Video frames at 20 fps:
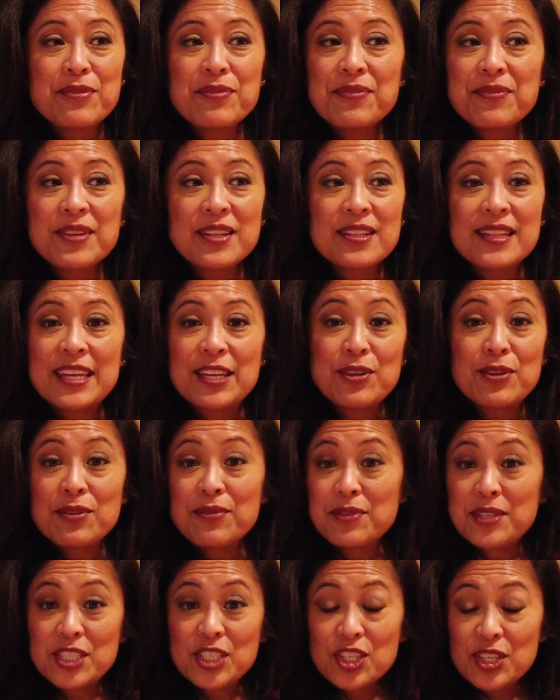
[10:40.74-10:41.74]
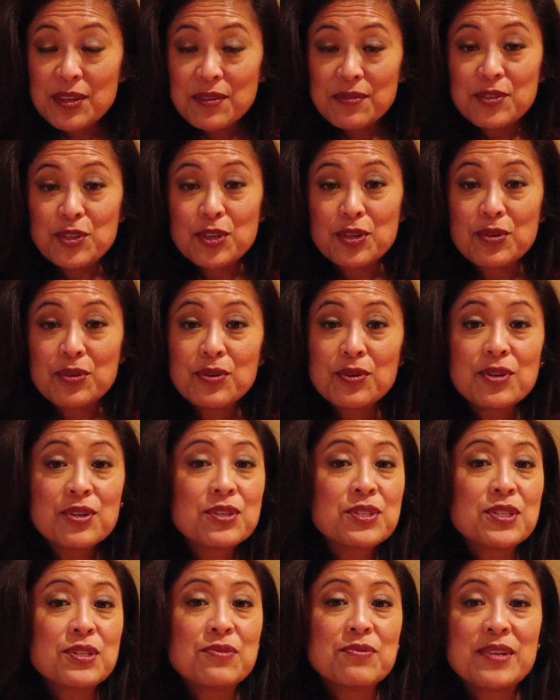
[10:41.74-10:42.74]
you feel like you've achieved your
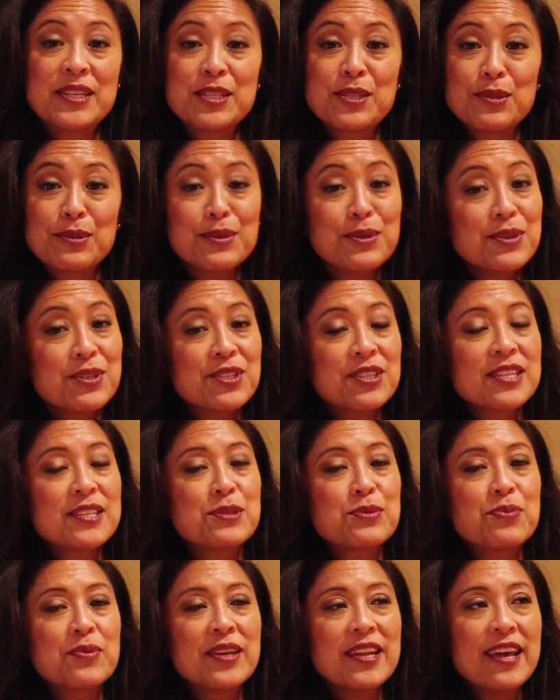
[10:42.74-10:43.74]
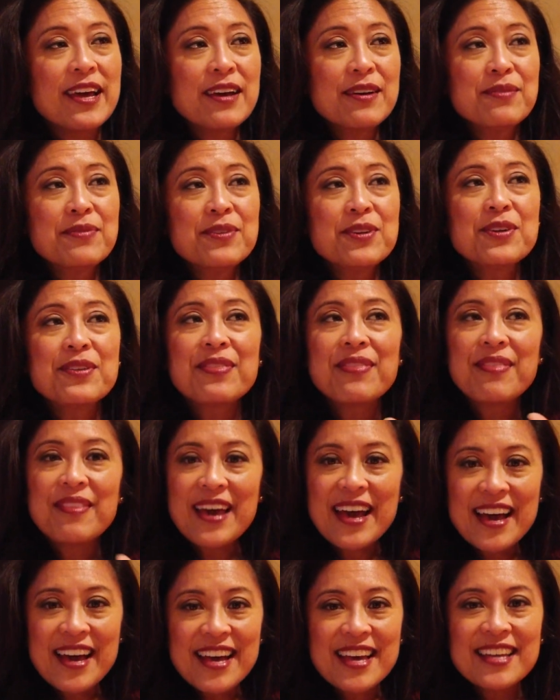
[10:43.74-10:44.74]
goals and resolutions, whatever
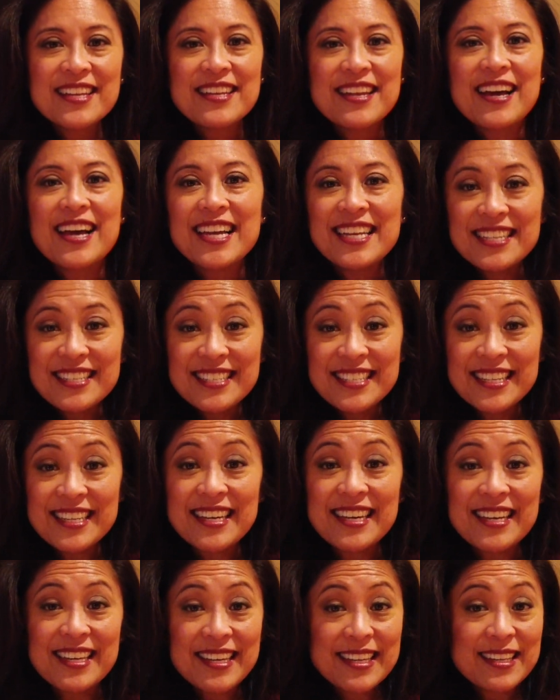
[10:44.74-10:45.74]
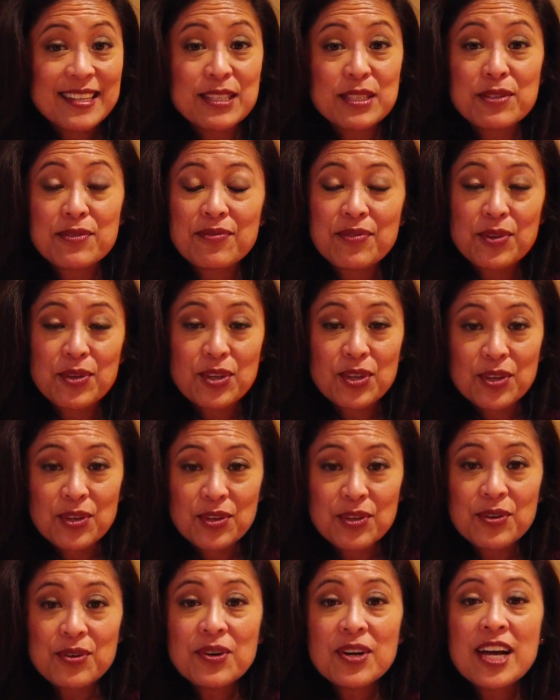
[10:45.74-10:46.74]
that idea is for
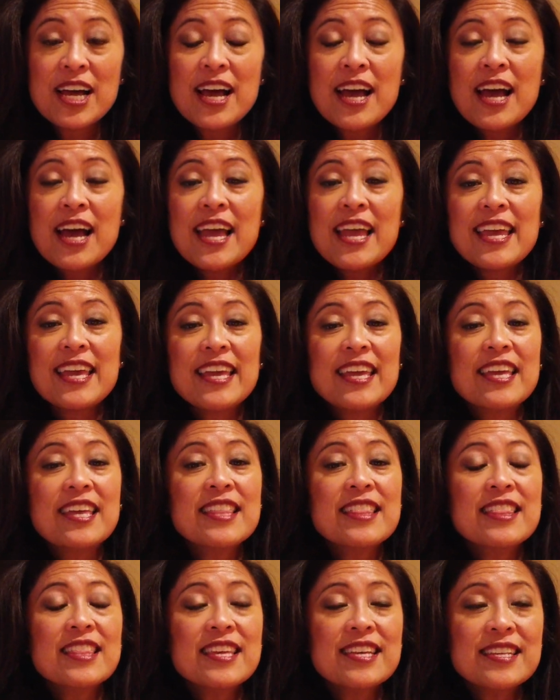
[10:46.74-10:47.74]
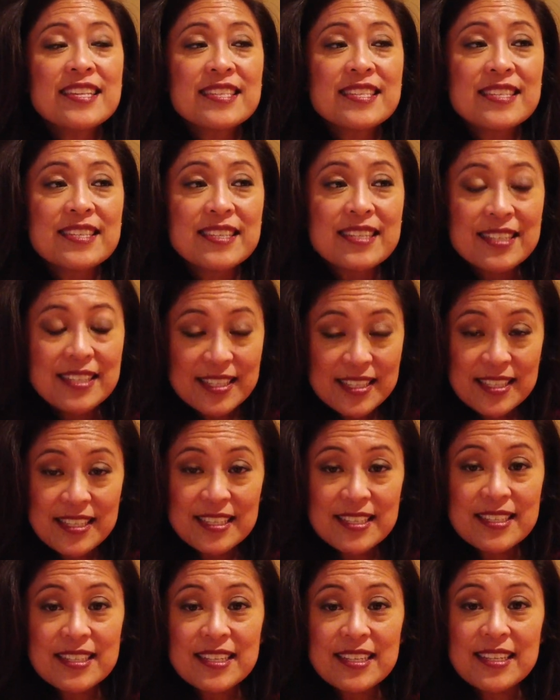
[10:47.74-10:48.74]
you, in these
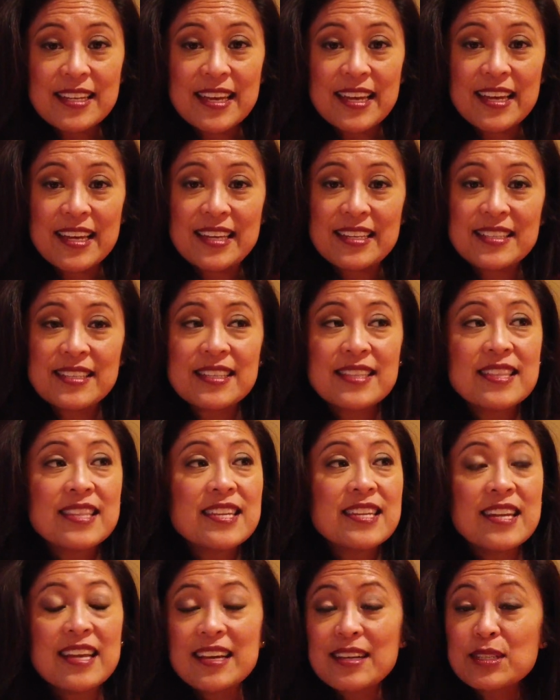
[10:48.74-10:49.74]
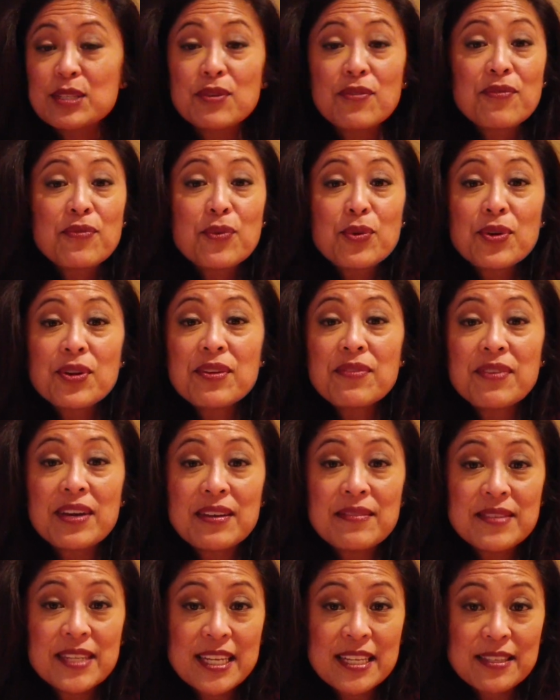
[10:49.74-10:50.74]
60 days, in the next
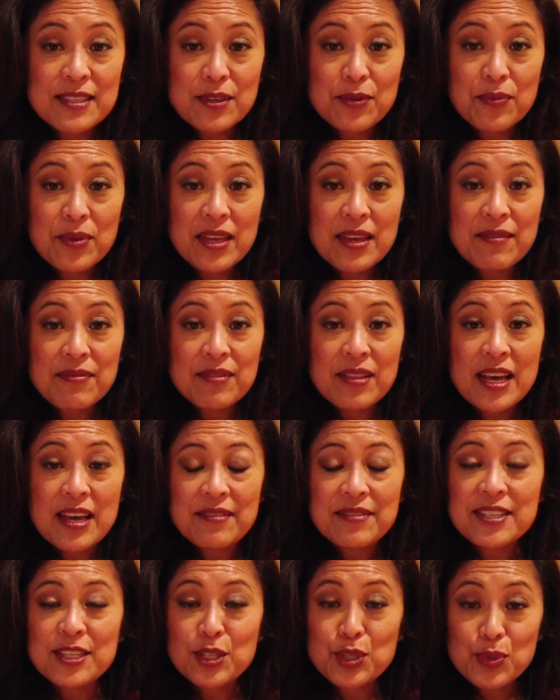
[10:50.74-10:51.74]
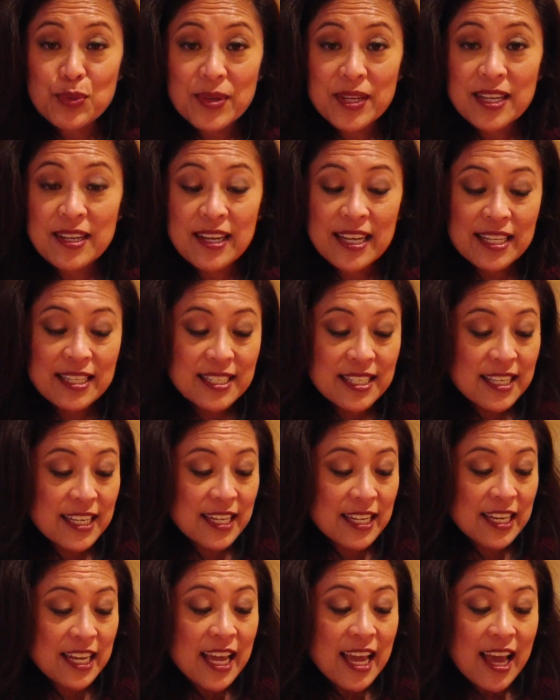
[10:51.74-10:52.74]
45 days that we have left in
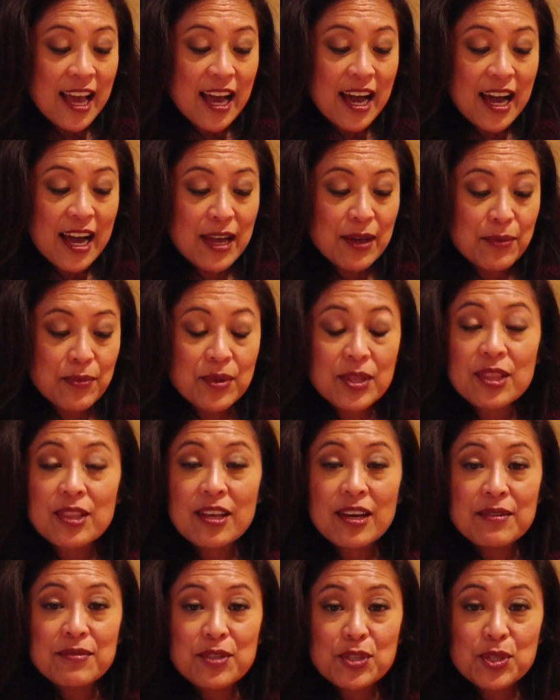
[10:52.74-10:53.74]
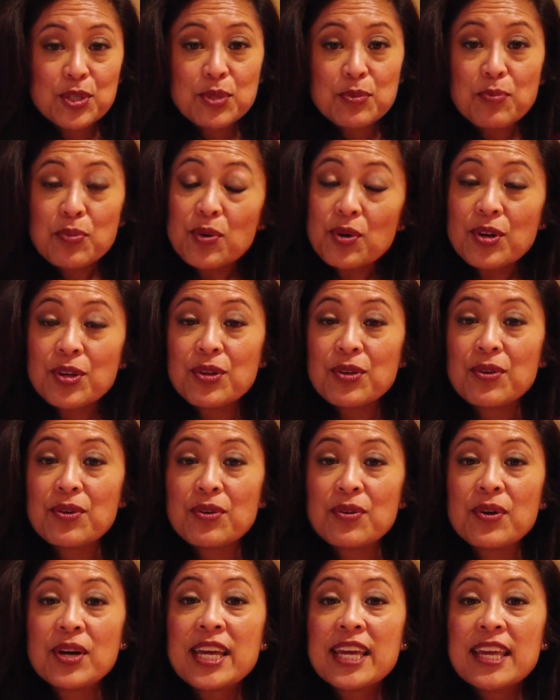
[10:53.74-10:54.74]
2019, I would love to support
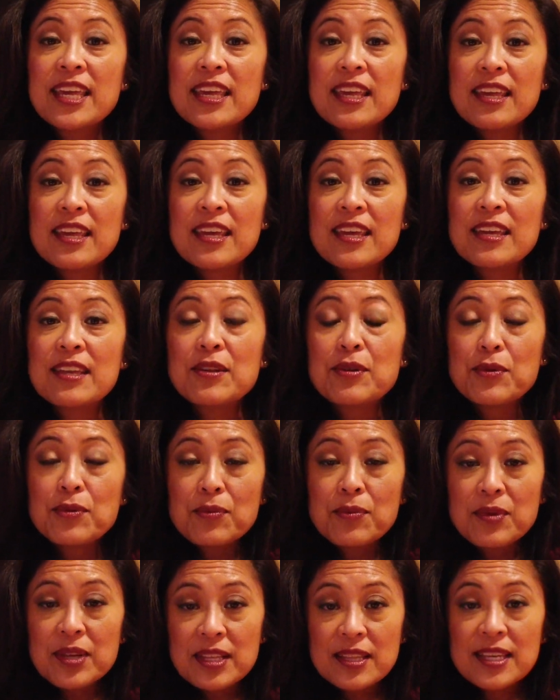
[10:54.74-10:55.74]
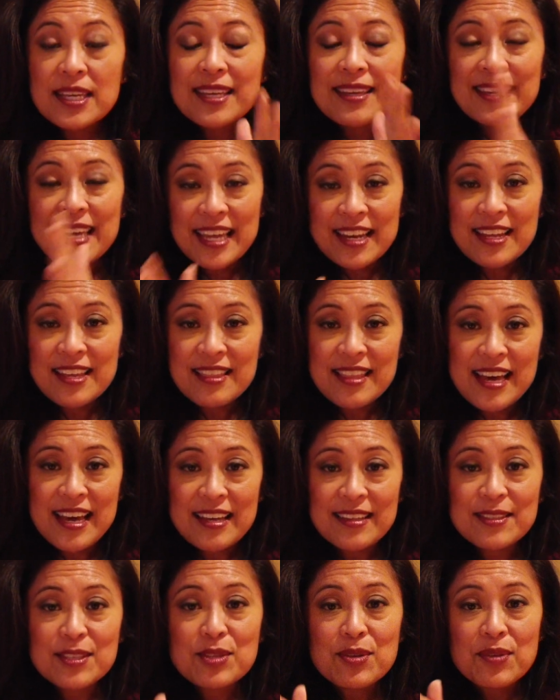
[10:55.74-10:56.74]
you in really getting
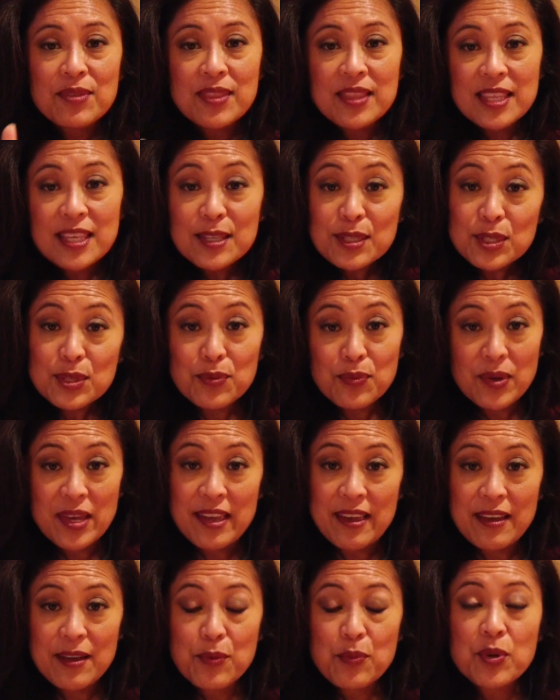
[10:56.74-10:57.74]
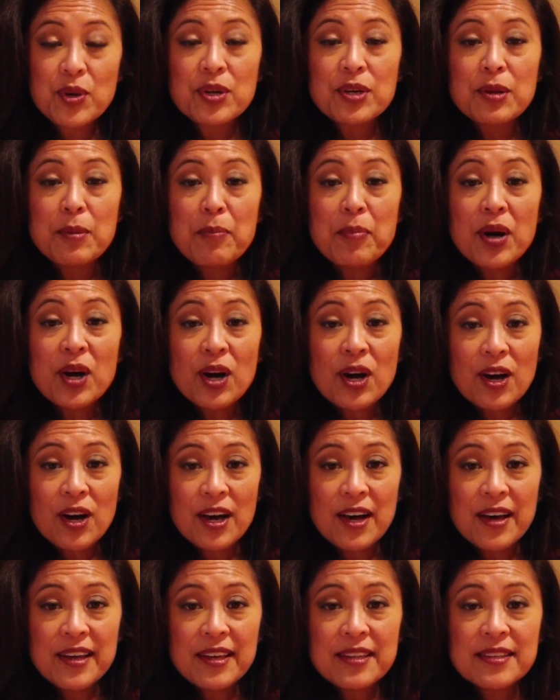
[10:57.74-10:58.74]
that. So this week, we're going to
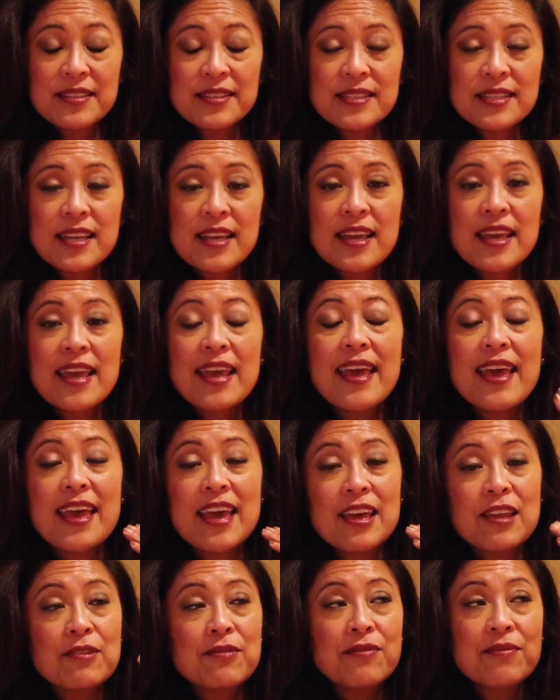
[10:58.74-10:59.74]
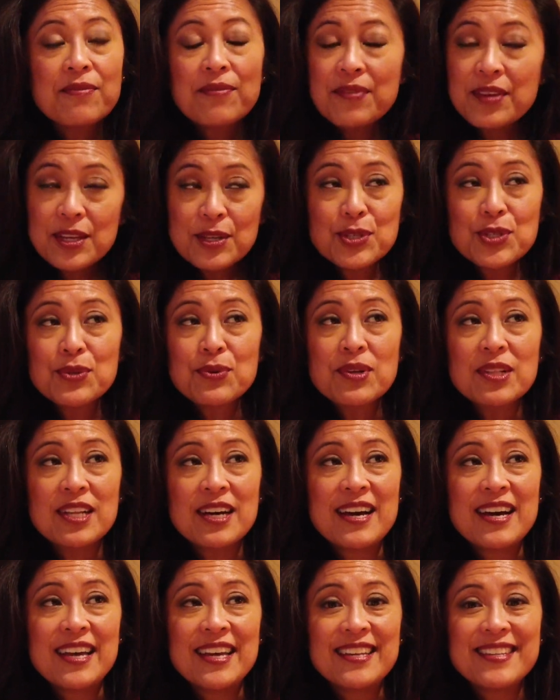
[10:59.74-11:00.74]
pause and
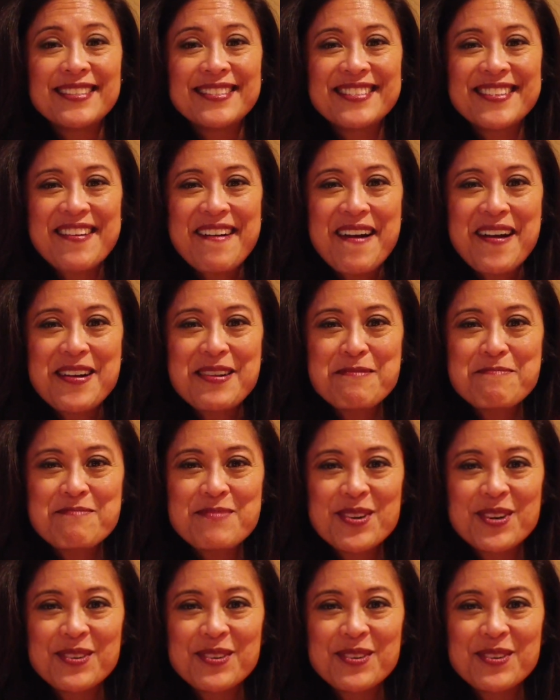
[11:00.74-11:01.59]
visualize our